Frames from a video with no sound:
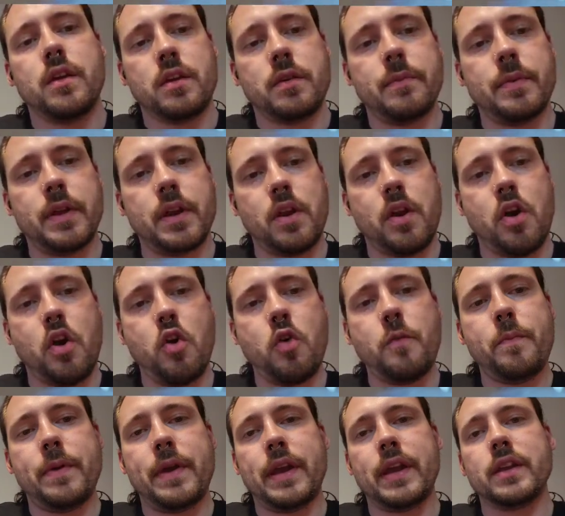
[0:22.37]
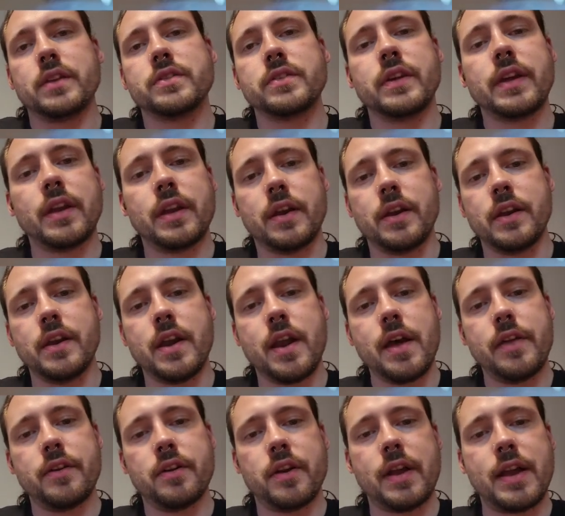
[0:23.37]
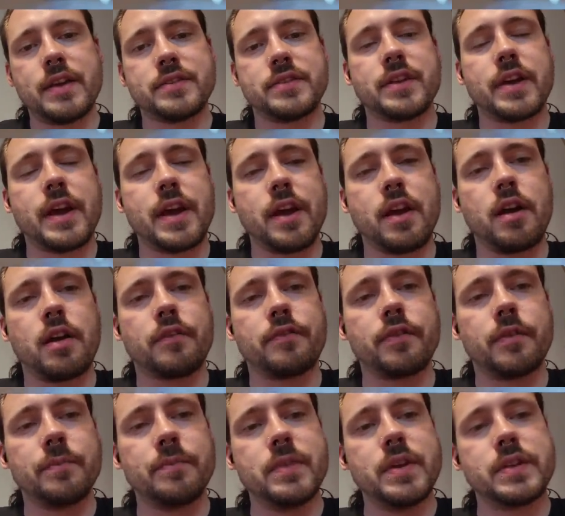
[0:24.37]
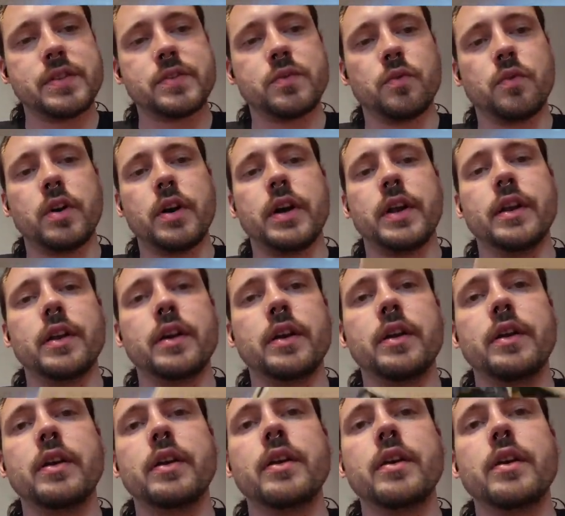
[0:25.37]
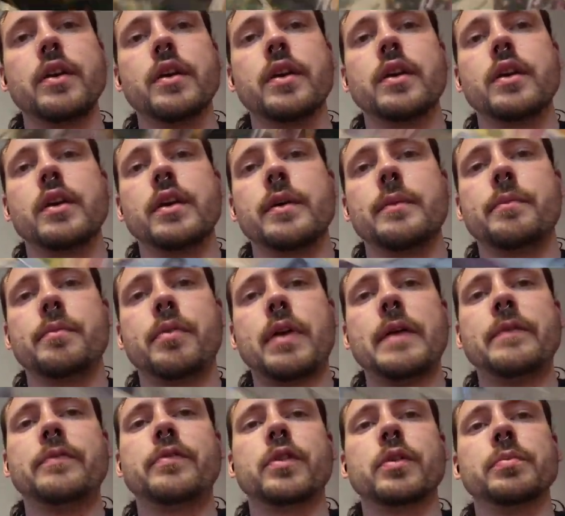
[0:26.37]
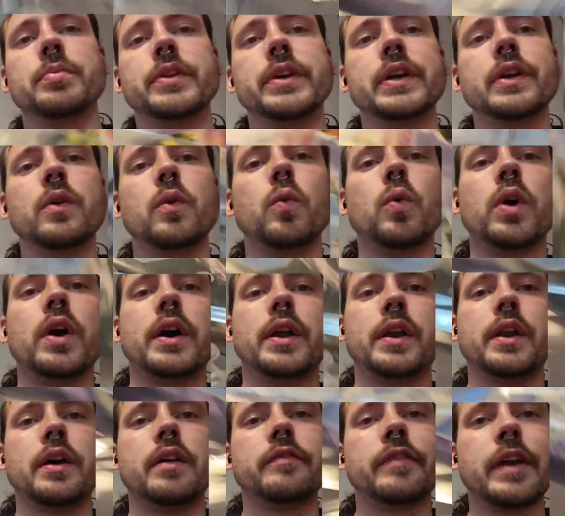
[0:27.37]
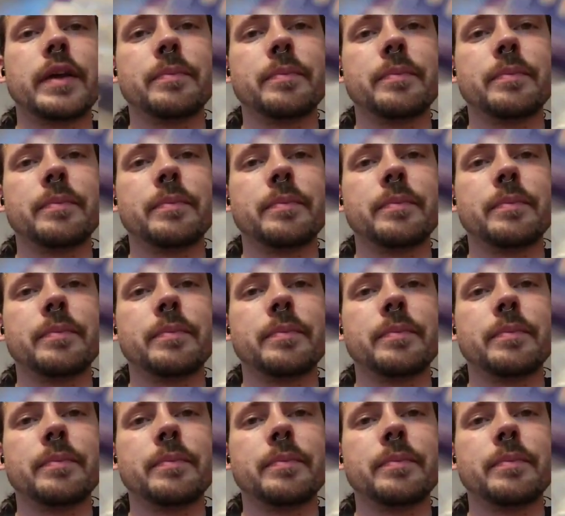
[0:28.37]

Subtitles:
But hoping to get another SIR from this one. Preferably one of a